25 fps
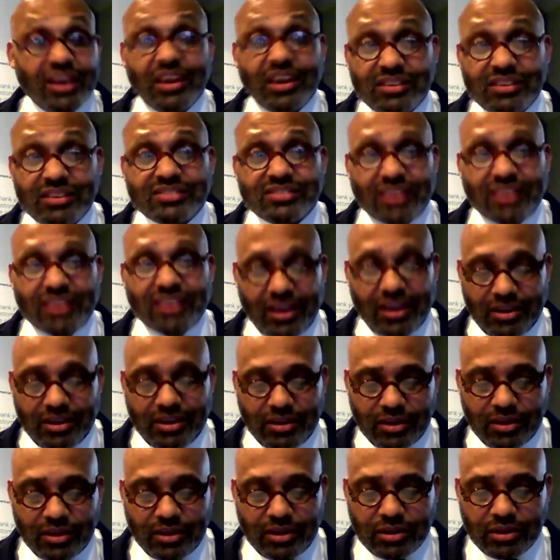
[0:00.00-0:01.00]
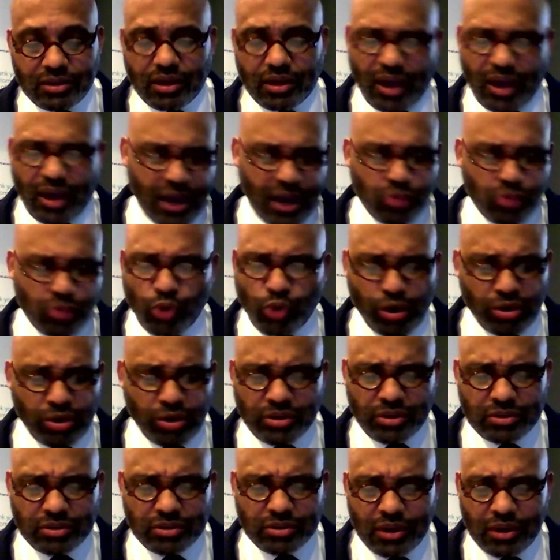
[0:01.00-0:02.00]
He said, N
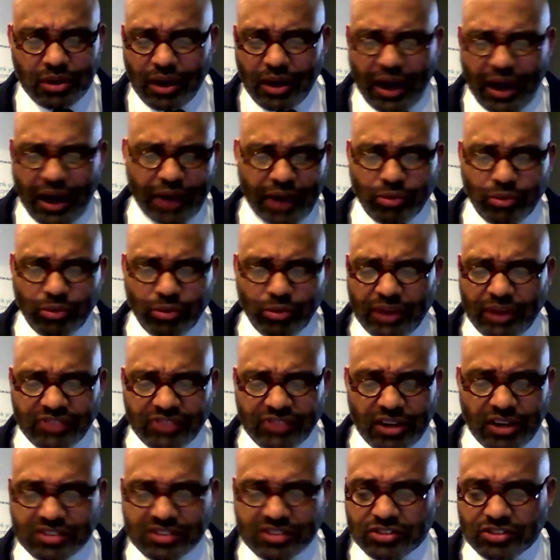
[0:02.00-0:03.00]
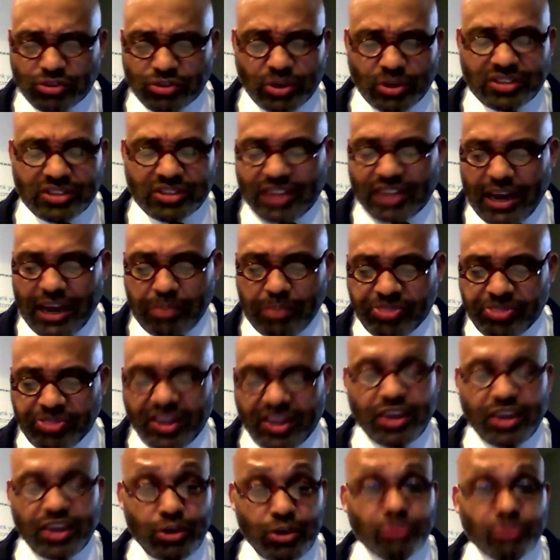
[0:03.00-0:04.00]
word, I don't have to listen to a damn
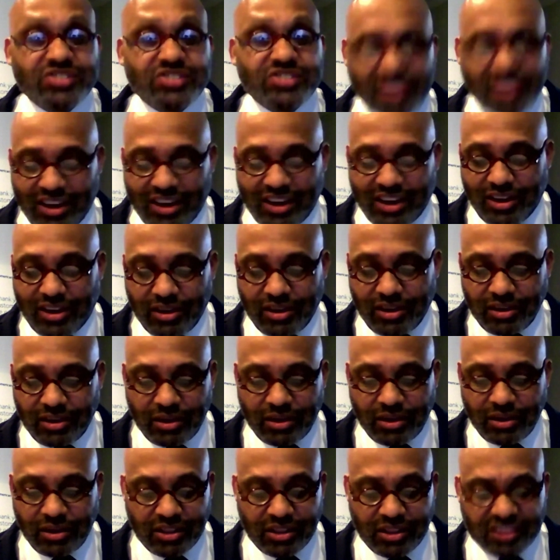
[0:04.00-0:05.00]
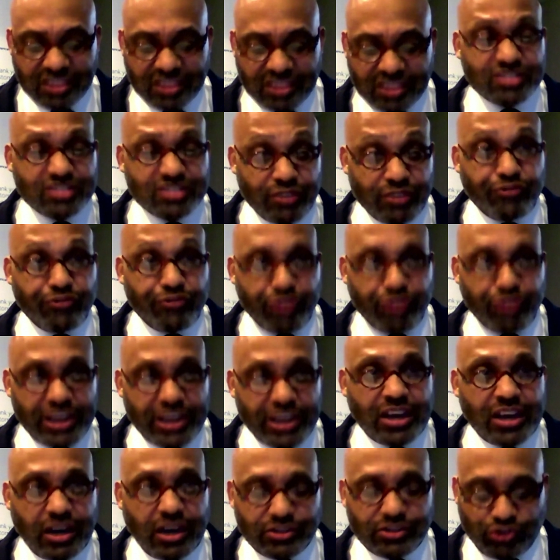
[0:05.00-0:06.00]
thing you say. This is a free
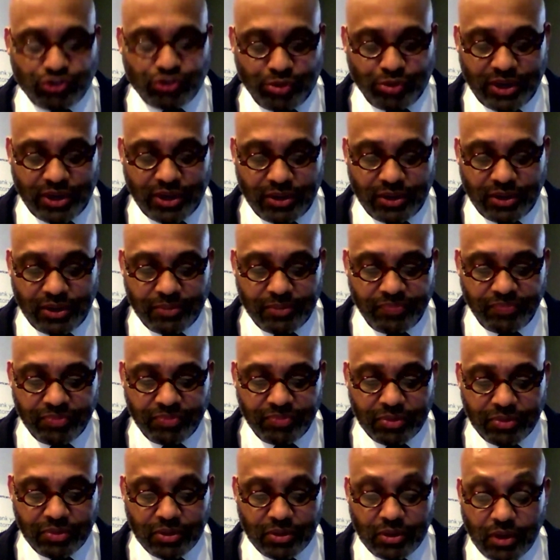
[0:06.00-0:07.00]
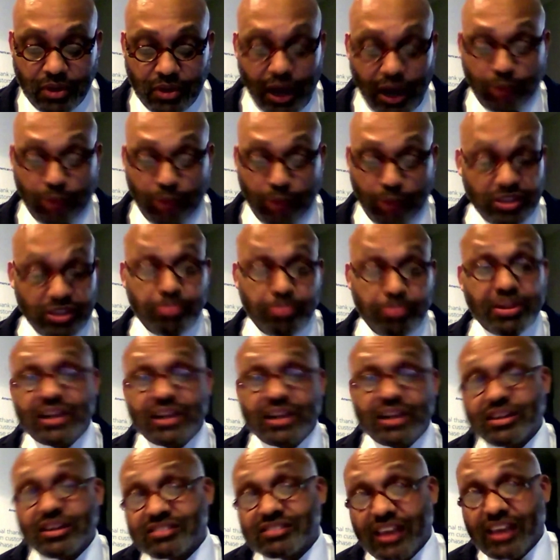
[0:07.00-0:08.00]
country. I was
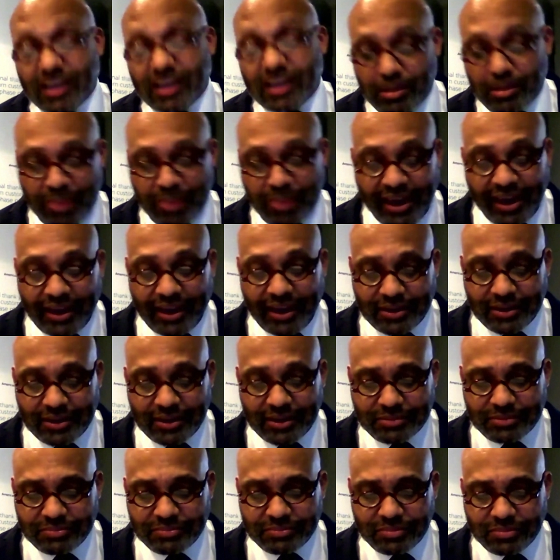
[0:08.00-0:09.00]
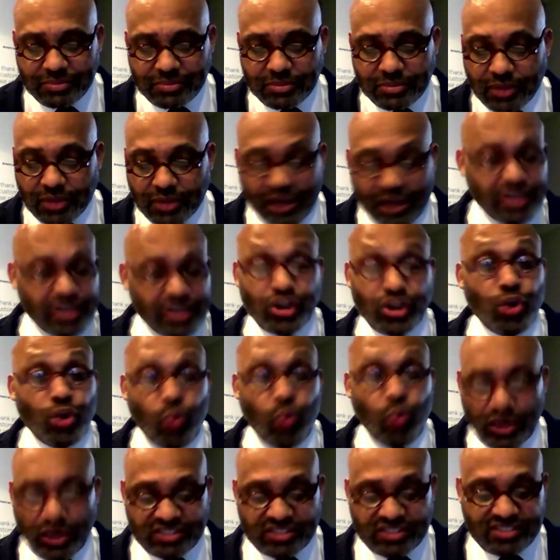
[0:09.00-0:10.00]
completely taken aback. I didn't know
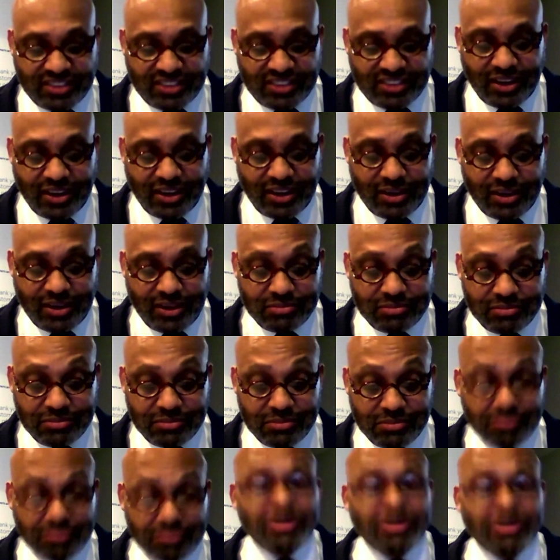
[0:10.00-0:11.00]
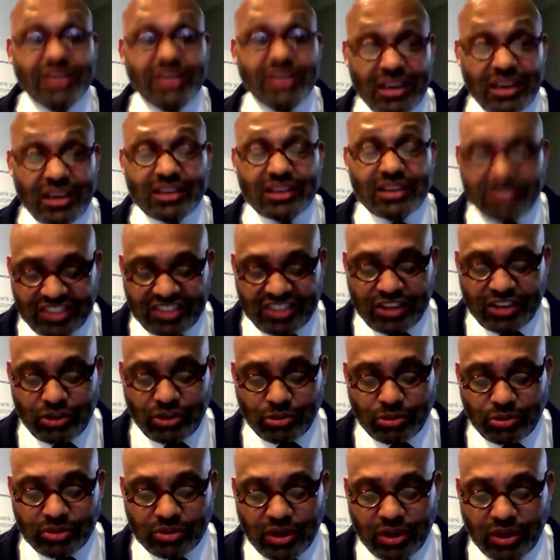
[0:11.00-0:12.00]
what to say. But he continued,
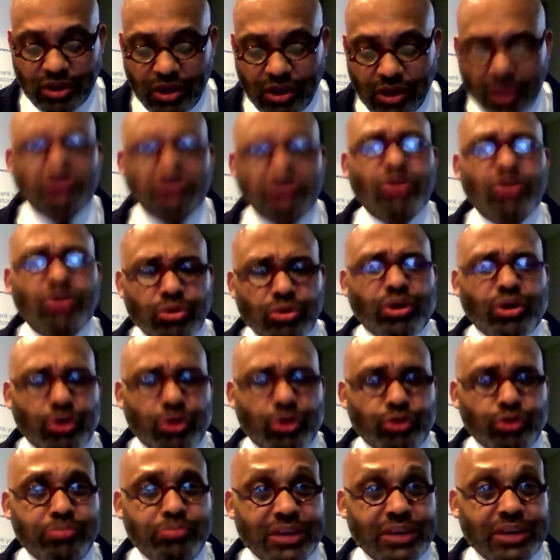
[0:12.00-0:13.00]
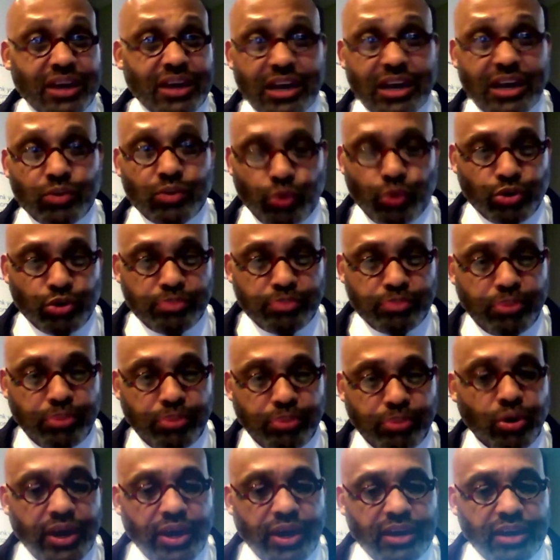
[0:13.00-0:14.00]
you heard me, inward
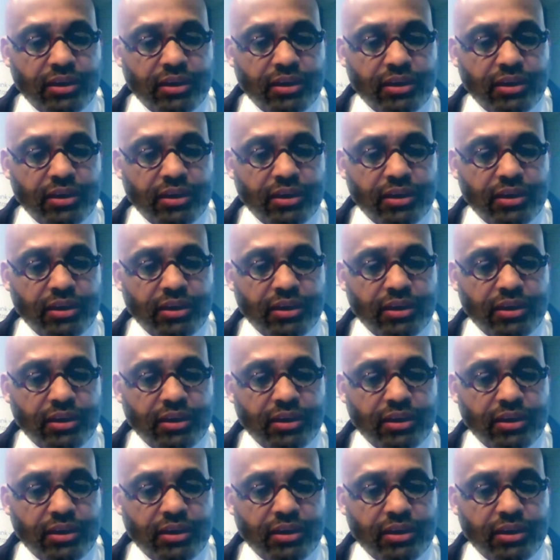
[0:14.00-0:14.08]
boy.